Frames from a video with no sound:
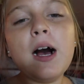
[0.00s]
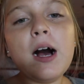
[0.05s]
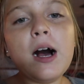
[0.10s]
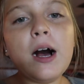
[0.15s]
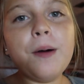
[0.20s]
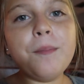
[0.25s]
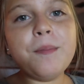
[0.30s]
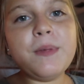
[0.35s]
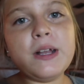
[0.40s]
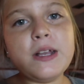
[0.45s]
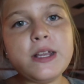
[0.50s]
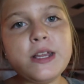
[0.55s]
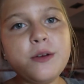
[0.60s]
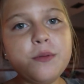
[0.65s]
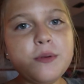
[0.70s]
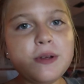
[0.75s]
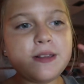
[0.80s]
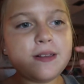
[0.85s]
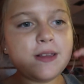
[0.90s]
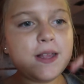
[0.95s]
Um, and he
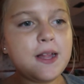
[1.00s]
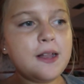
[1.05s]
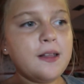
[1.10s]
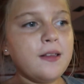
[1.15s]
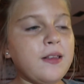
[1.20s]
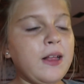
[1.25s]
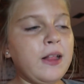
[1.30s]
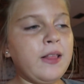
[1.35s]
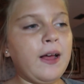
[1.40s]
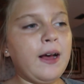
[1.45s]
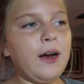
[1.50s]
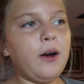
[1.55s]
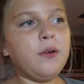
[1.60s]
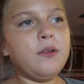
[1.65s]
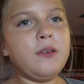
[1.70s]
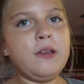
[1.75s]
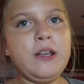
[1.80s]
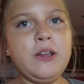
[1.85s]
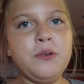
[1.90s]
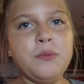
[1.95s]
was inside the
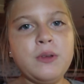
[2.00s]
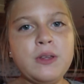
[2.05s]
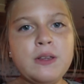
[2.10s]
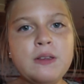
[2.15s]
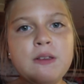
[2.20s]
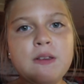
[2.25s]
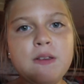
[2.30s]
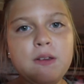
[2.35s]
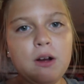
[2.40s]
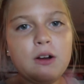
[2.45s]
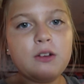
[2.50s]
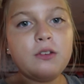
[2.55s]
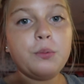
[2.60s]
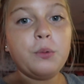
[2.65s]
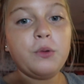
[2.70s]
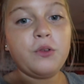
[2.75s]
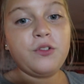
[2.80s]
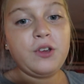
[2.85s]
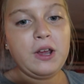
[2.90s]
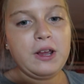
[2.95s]
house, and he was Socks
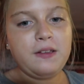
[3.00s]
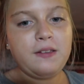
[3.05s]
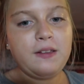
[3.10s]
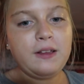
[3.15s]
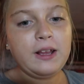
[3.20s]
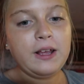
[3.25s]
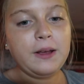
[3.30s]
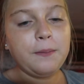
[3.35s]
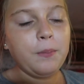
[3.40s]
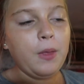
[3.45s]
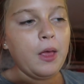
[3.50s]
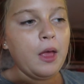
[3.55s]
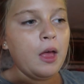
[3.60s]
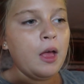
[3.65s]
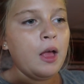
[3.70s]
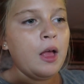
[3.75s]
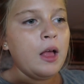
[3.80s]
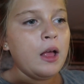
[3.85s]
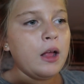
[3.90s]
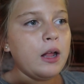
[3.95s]
was chasing him,
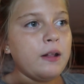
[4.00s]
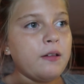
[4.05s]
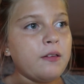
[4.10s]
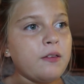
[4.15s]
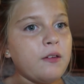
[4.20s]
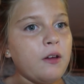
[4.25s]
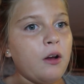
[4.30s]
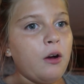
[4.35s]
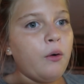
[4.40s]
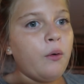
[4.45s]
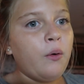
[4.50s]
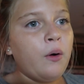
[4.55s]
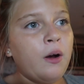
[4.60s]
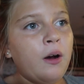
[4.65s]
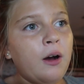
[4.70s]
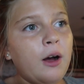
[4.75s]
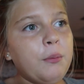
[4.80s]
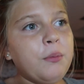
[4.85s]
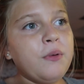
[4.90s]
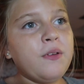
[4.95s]
and so
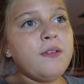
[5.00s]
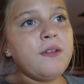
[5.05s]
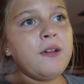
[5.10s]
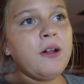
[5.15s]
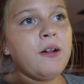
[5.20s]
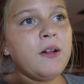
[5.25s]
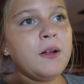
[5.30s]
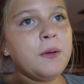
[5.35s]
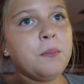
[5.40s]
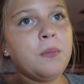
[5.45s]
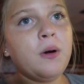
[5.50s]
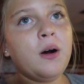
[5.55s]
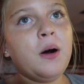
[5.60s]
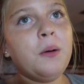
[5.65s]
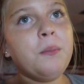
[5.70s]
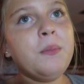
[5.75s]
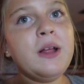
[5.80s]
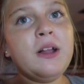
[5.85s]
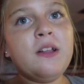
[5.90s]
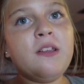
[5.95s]
I was telling
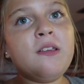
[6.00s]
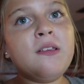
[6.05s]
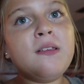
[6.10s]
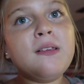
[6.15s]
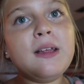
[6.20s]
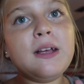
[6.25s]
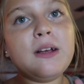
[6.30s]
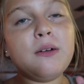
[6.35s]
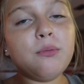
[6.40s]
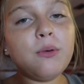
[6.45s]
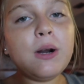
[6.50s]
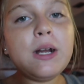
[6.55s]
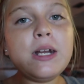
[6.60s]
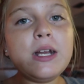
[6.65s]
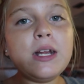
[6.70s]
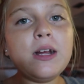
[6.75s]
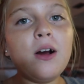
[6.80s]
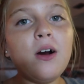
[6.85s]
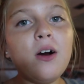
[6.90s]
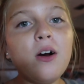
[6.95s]
Mom it's like
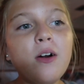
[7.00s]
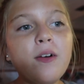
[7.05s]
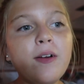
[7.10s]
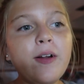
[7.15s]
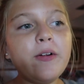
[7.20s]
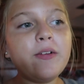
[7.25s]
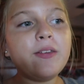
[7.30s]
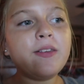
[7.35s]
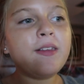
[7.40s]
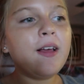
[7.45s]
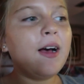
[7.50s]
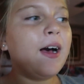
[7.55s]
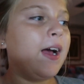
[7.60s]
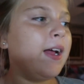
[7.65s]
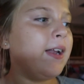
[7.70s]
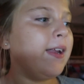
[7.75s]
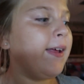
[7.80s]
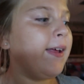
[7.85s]
raining hard outside,